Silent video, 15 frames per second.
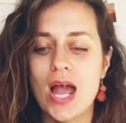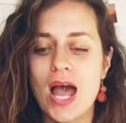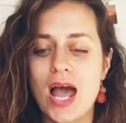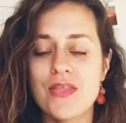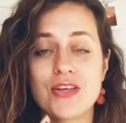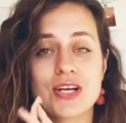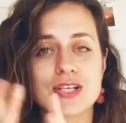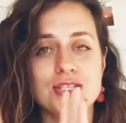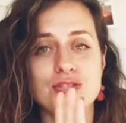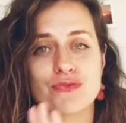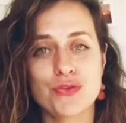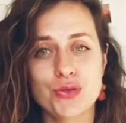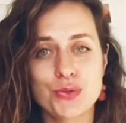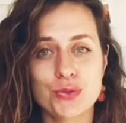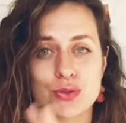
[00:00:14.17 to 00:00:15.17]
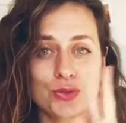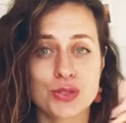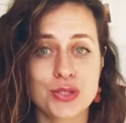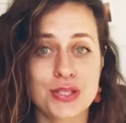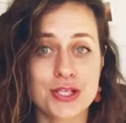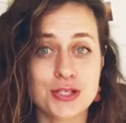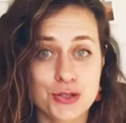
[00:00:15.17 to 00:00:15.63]
there's
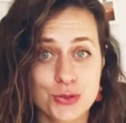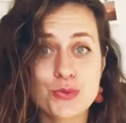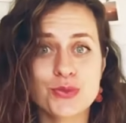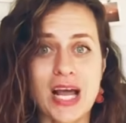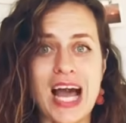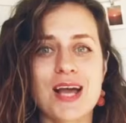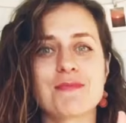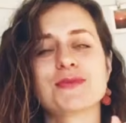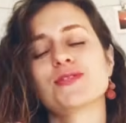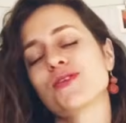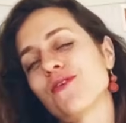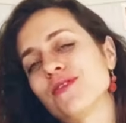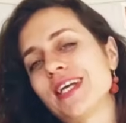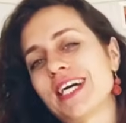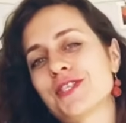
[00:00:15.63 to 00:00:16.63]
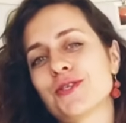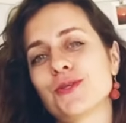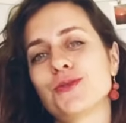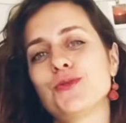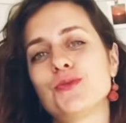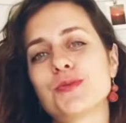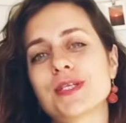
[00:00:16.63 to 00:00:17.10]
two types of natural
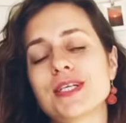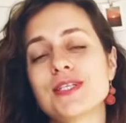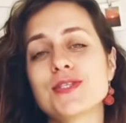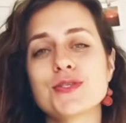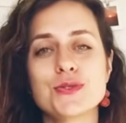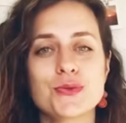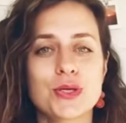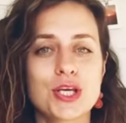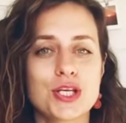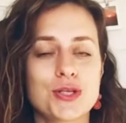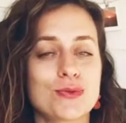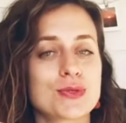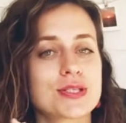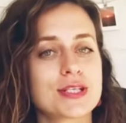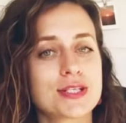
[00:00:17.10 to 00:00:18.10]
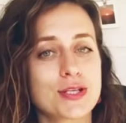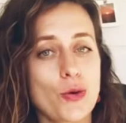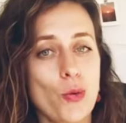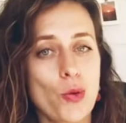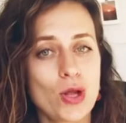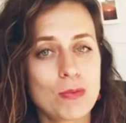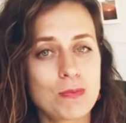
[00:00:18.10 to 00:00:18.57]
lubricants you can use. It's an
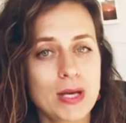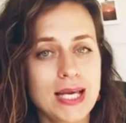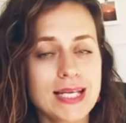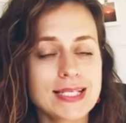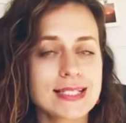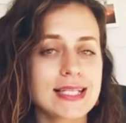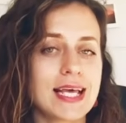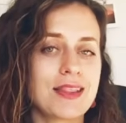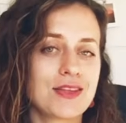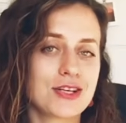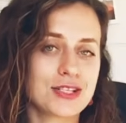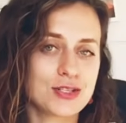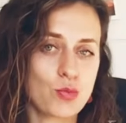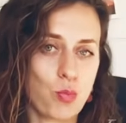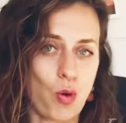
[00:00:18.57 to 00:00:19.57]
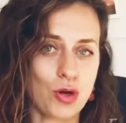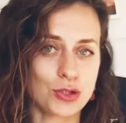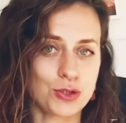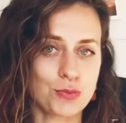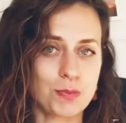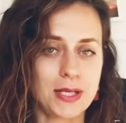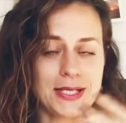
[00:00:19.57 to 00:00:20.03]
oil-based and there's a
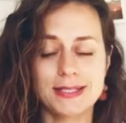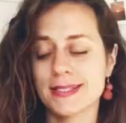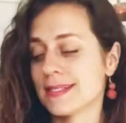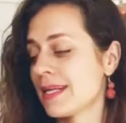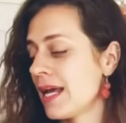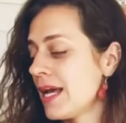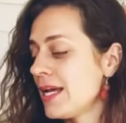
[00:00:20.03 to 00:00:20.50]
water-based.